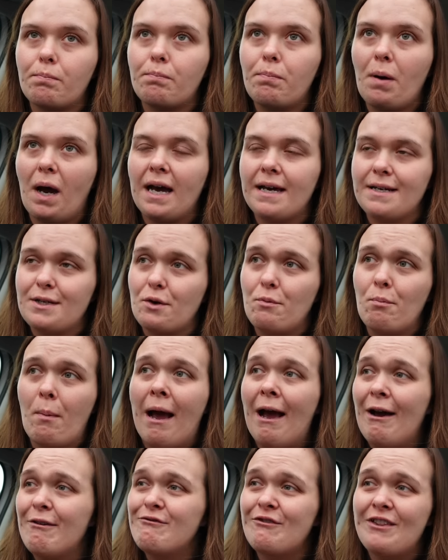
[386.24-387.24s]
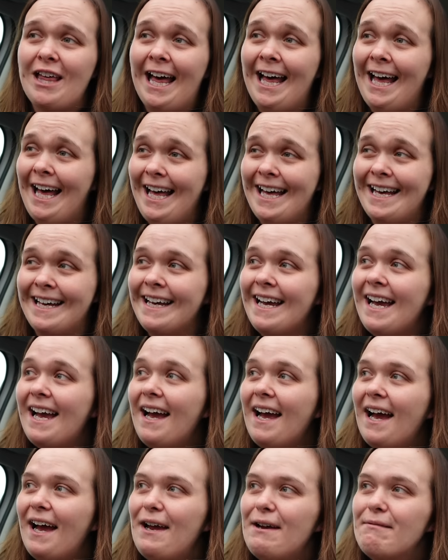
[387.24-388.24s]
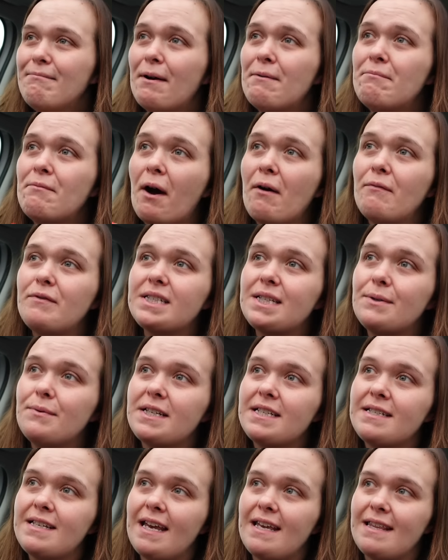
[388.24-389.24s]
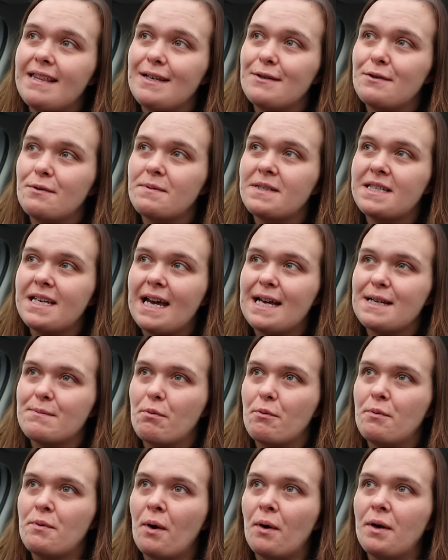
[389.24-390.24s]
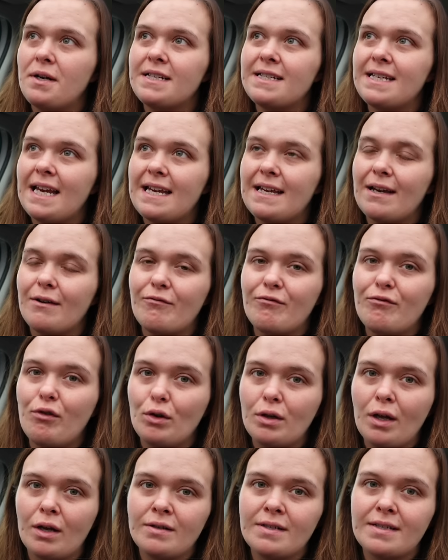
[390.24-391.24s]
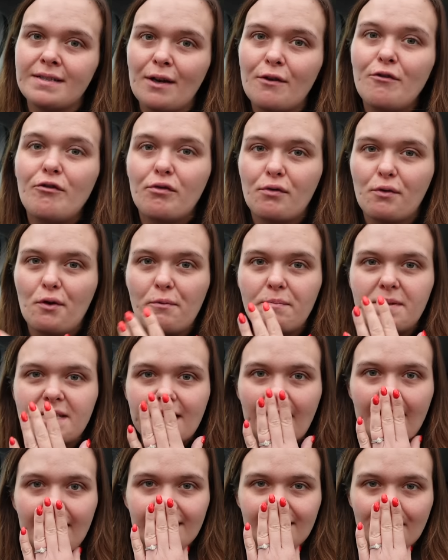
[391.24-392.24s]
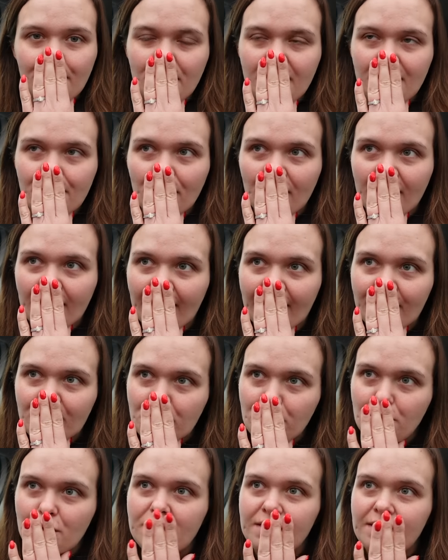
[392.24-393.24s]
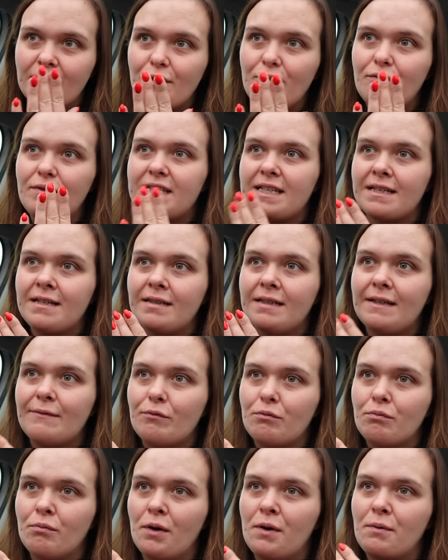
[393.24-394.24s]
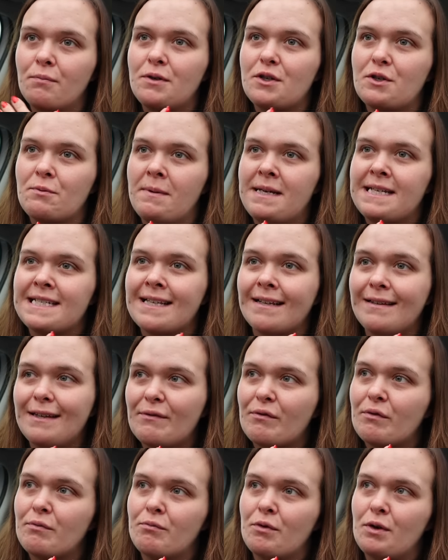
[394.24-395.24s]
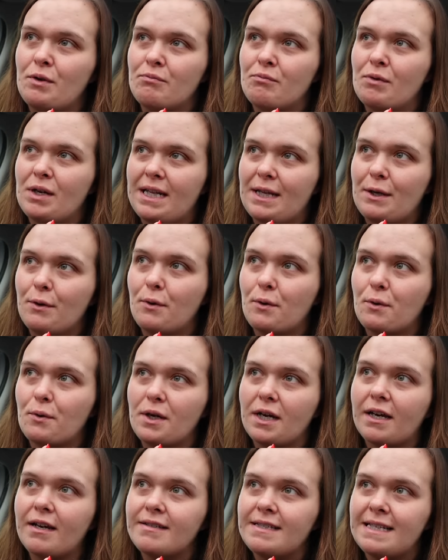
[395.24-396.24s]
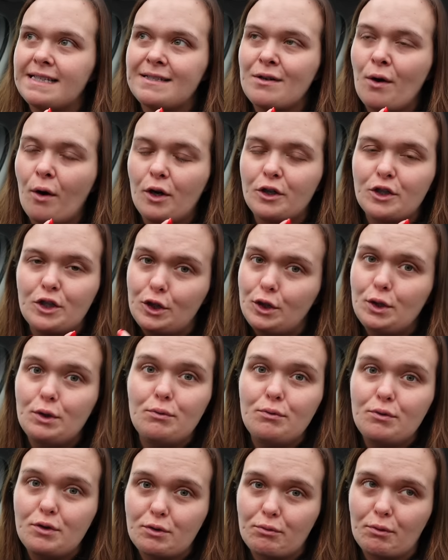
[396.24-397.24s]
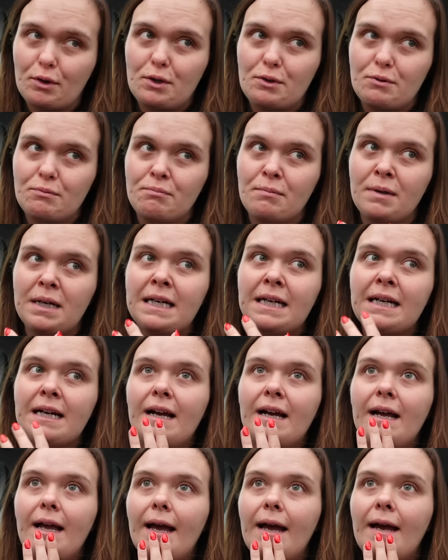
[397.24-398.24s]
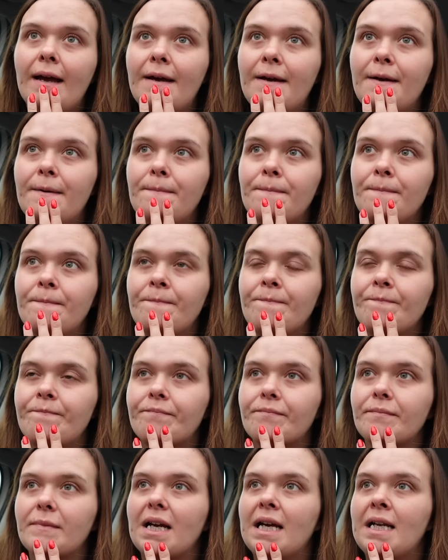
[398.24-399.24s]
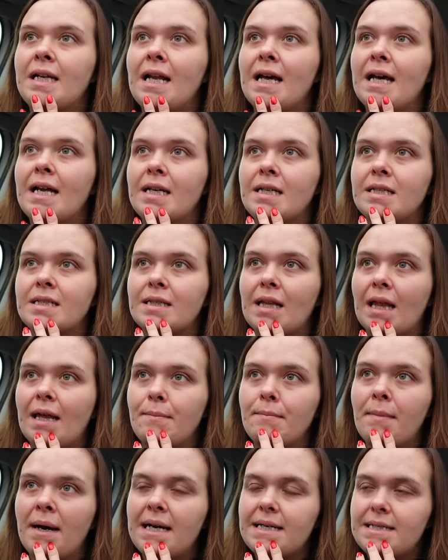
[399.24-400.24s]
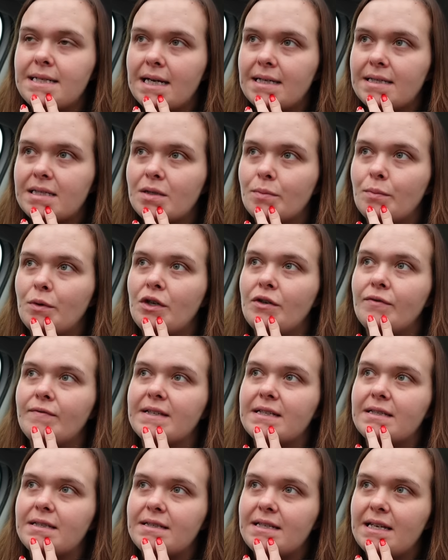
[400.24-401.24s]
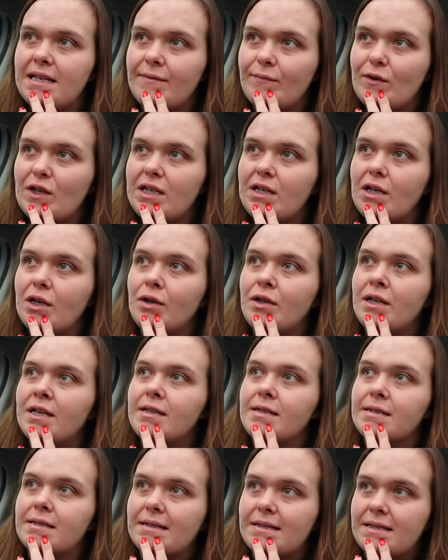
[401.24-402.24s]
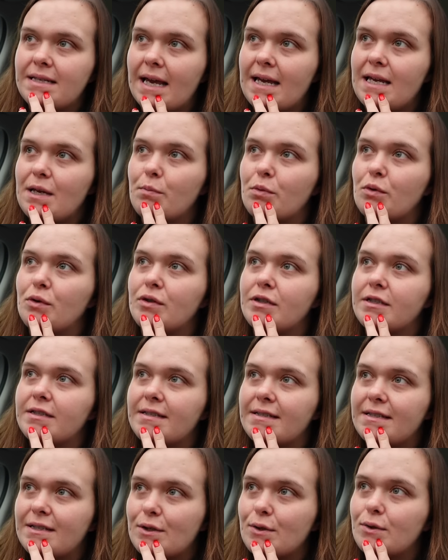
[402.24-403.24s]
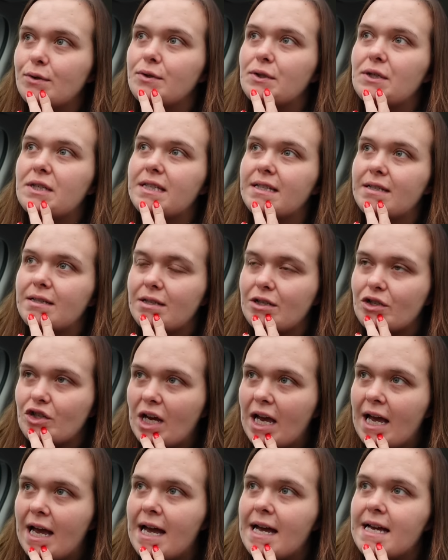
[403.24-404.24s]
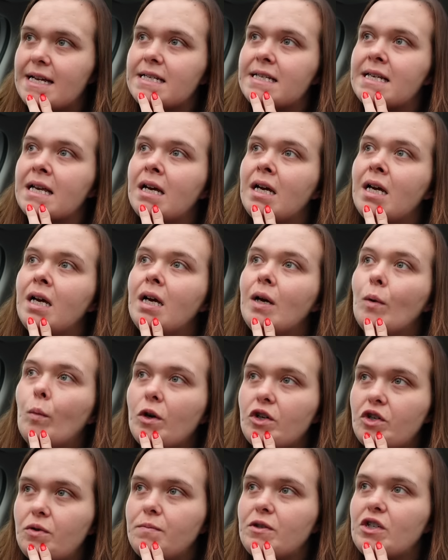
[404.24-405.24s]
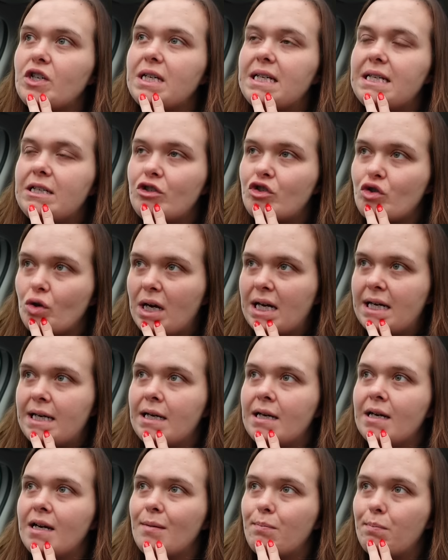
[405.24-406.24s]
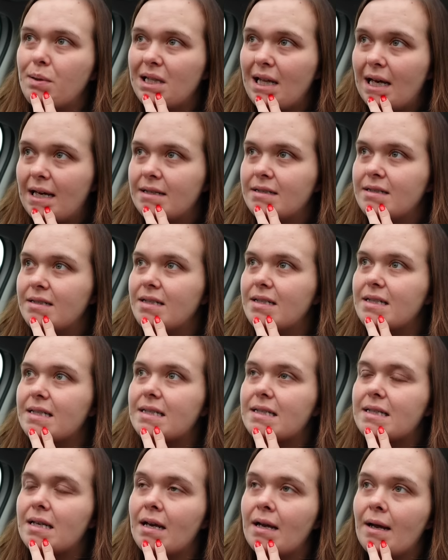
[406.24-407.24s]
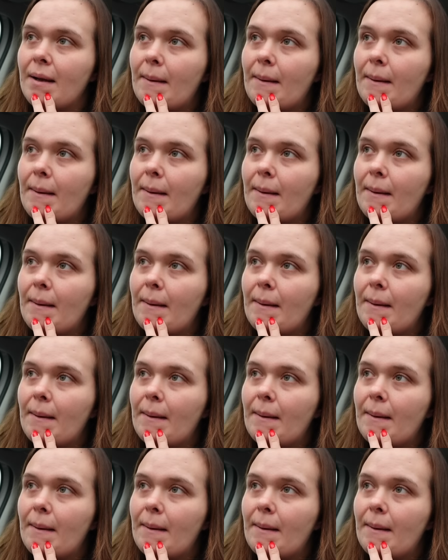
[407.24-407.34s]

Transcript: but I don't have that. And obviously we can take things upstairs, but we're not going to take a full-on sofa upstairs, so we think we're going to have to put the sofas in the living room, which makes the living room really awkward because it's not a huge room. And then there's like my desk to move, there's the TV unit, there's the table, there's the stools, there's the chairs, washing machine, dryer, plants.